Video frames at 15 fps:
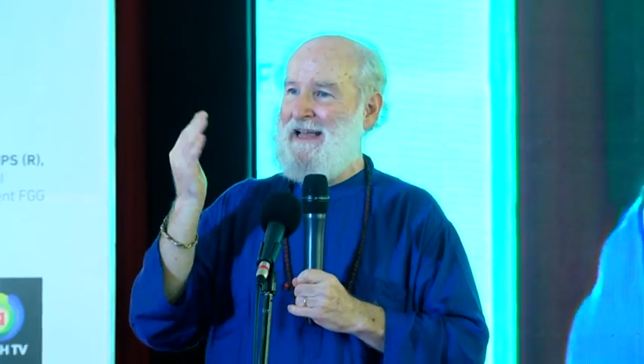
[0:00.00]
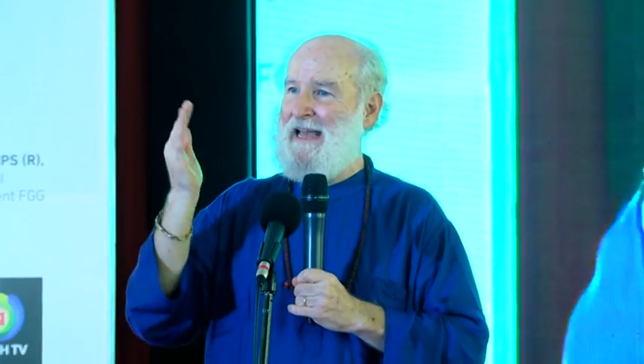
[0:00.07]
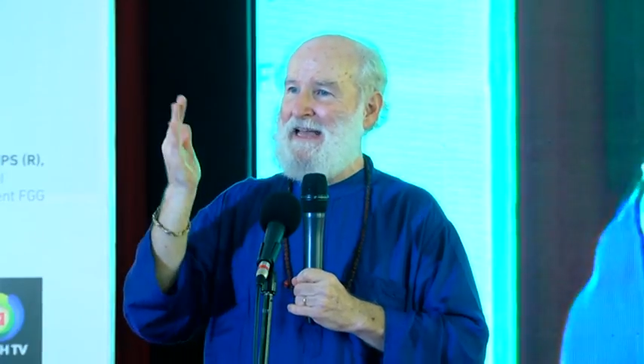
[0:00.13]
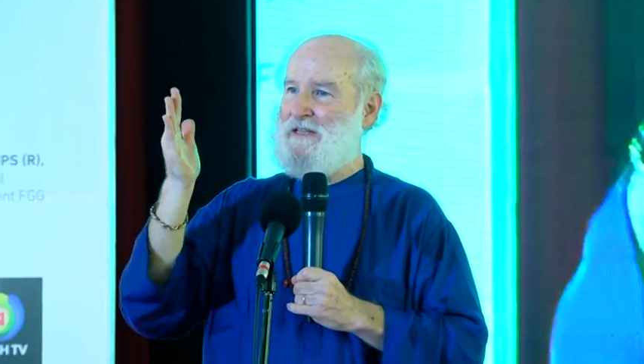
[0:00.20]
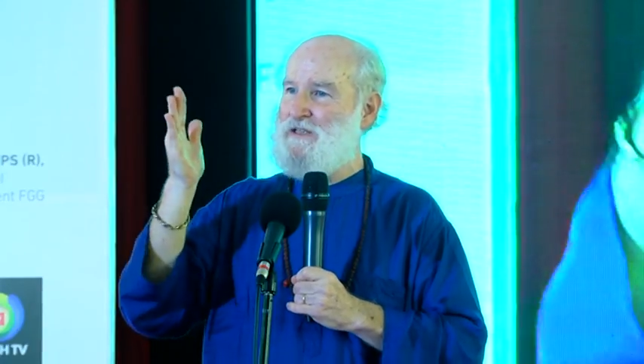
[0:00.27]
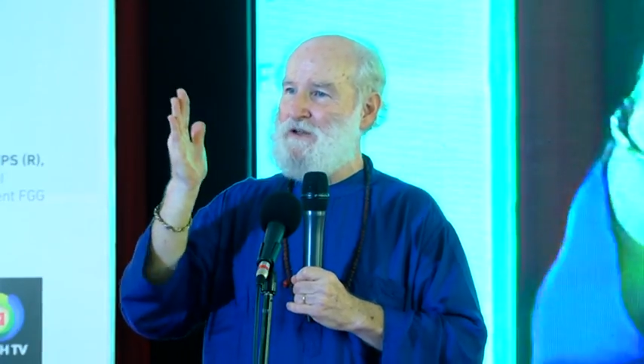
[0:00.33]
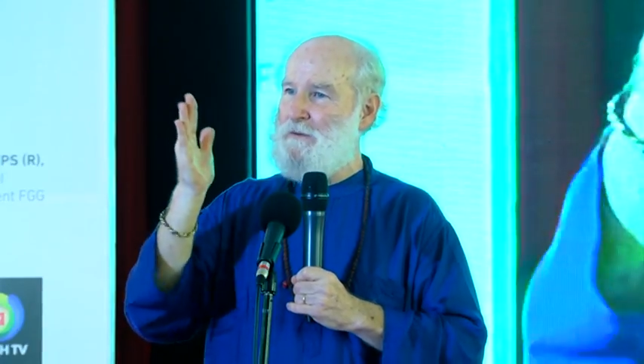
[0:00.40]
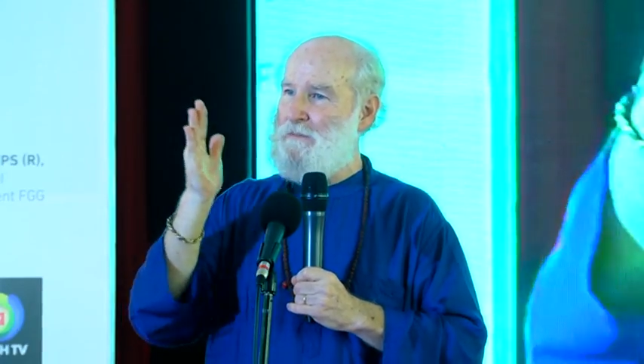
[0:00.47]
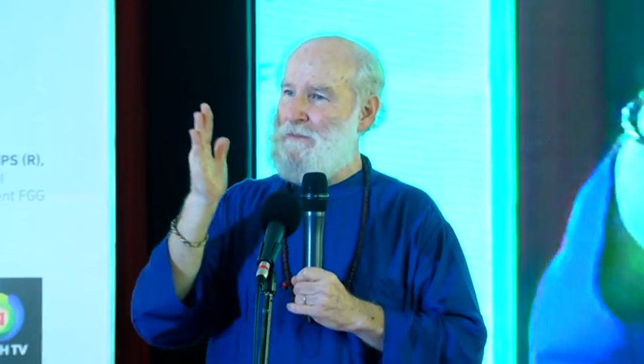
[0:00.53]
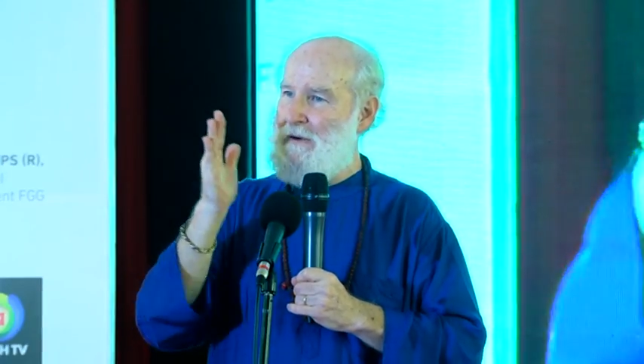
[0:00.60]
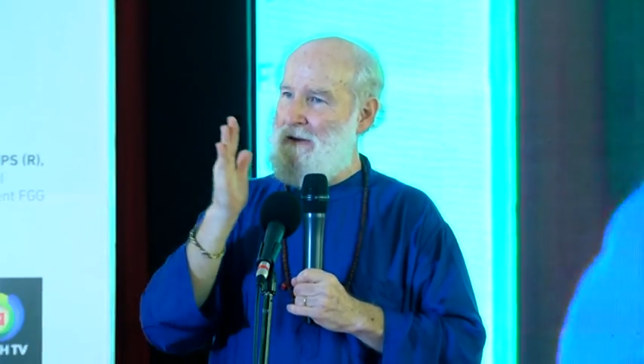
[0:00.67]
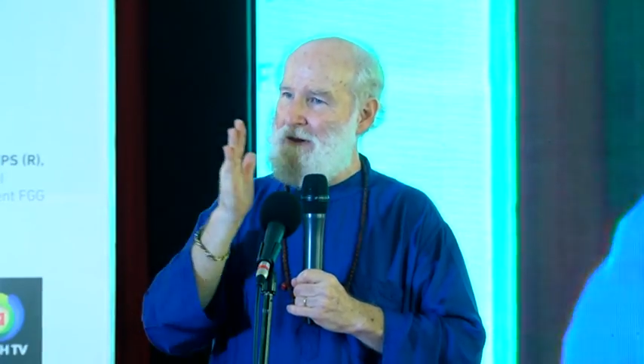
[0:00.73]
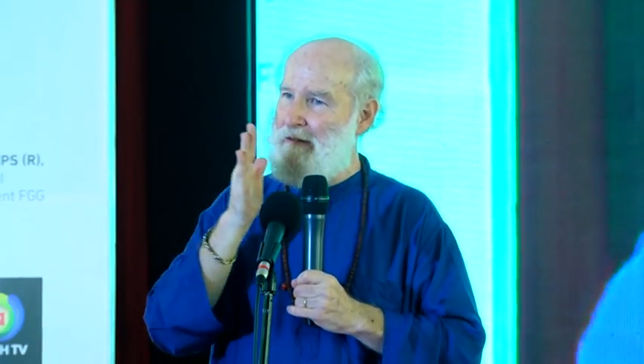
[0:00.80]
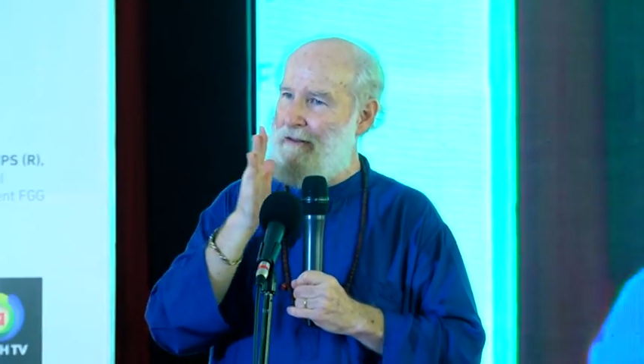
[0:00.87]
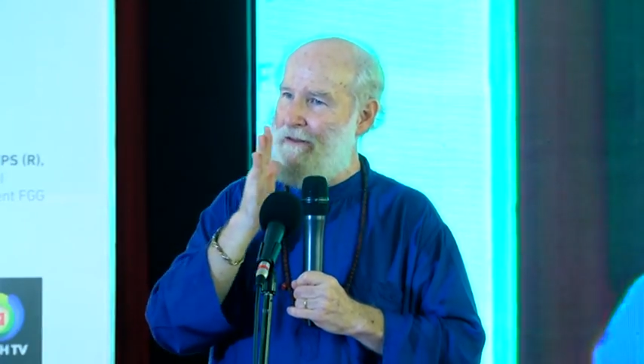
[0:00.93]
And so
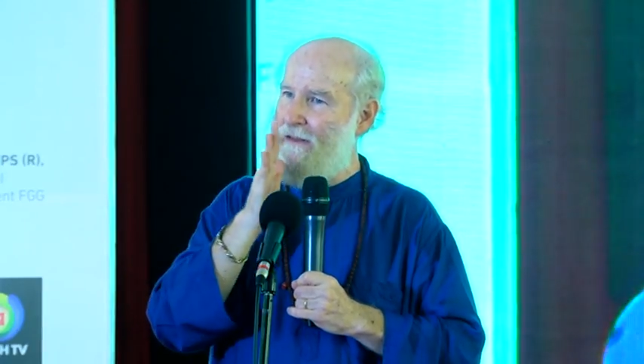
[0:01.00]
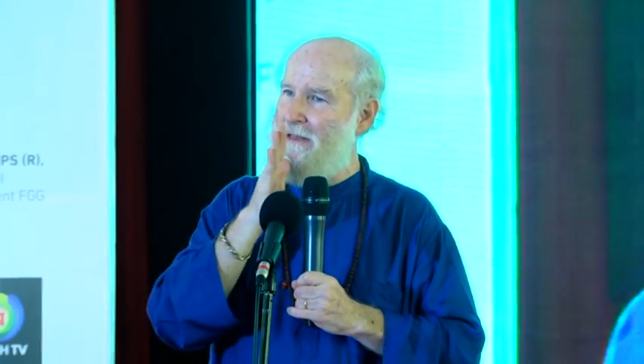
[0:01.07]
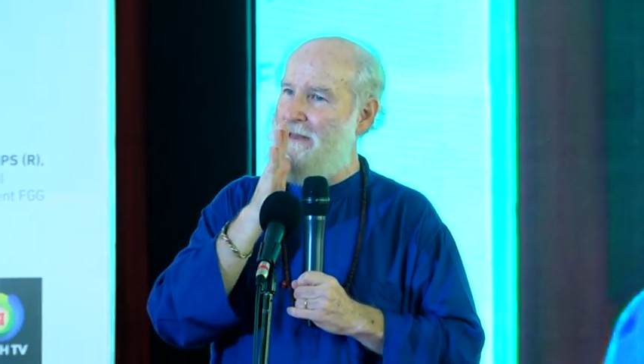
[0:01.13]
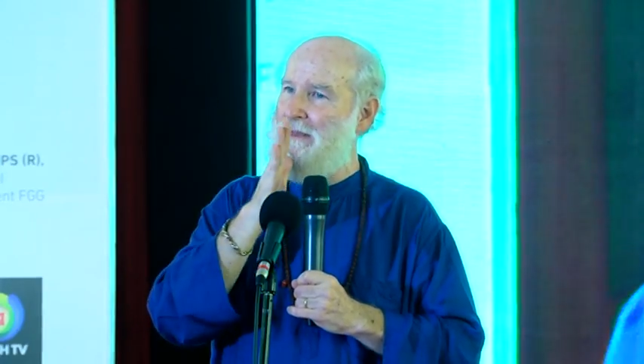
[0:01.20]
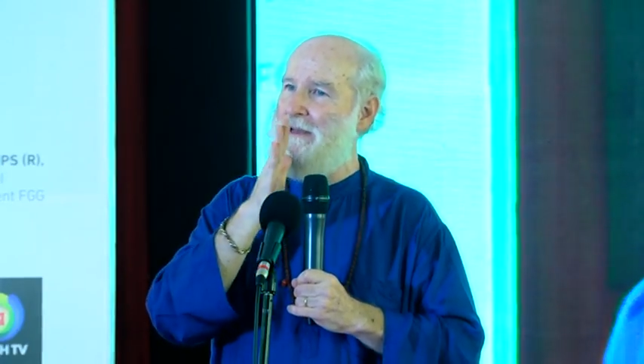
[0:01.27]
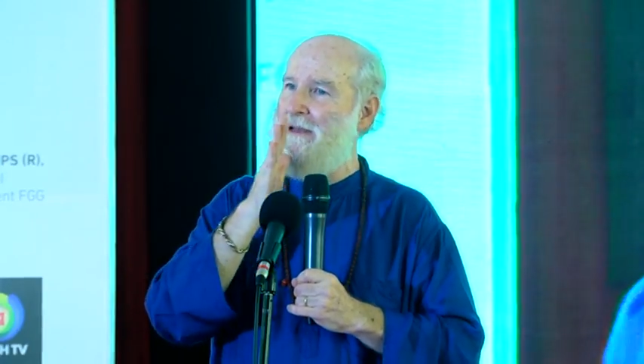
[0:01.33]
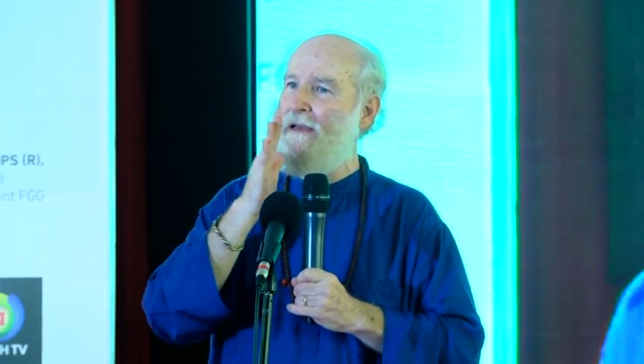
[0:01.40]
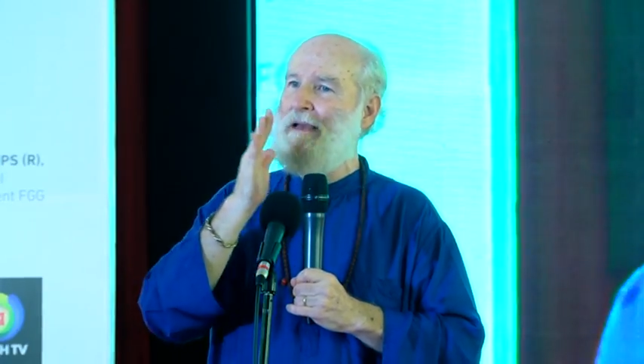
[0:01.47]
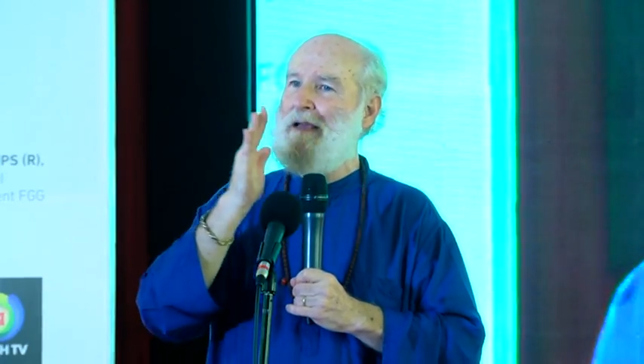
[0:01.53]
bring the